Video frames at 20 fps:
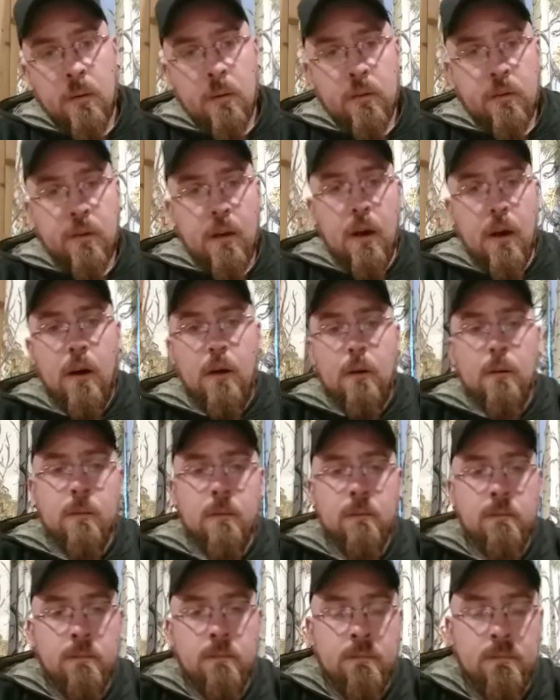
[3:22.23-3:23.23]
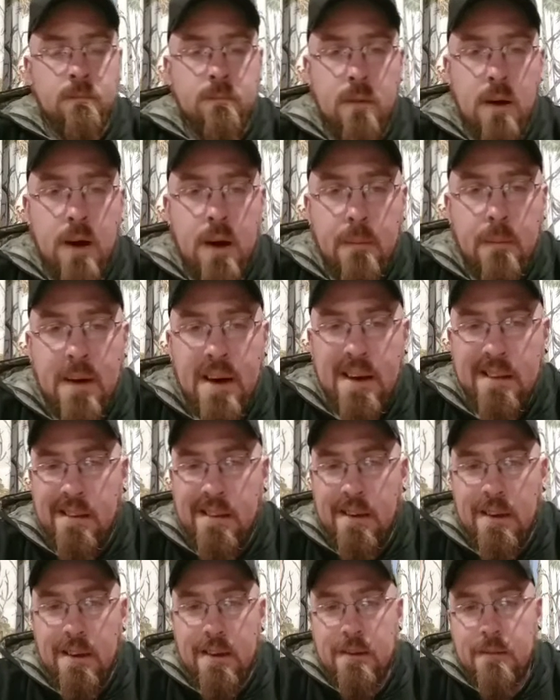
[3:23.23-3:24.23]
So, I'm at
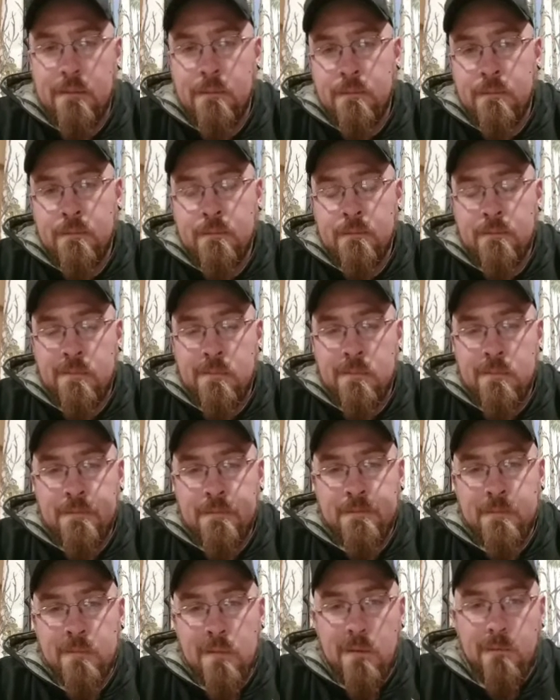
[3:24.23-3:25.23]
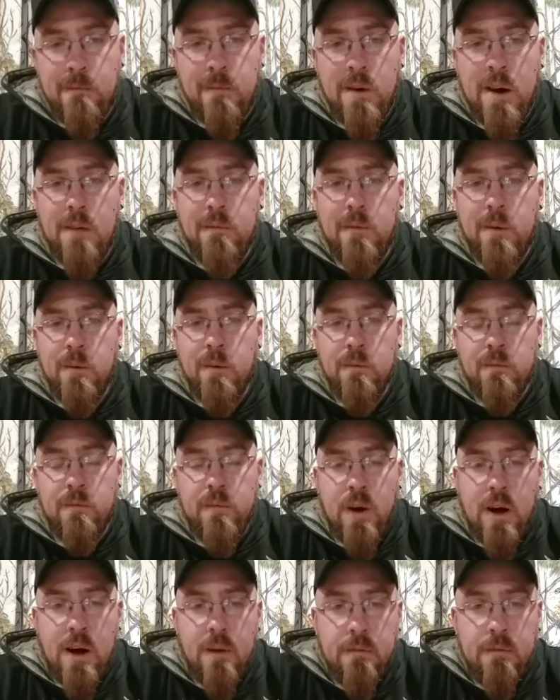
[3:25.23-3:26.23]
like
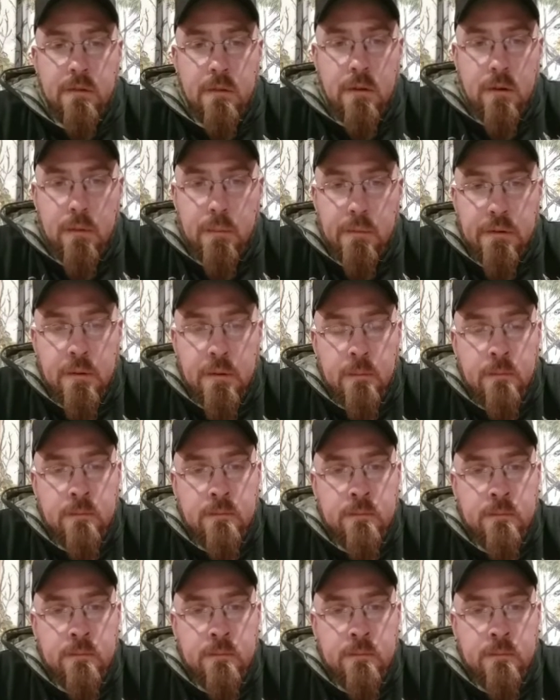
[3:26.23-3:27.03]
505 subs.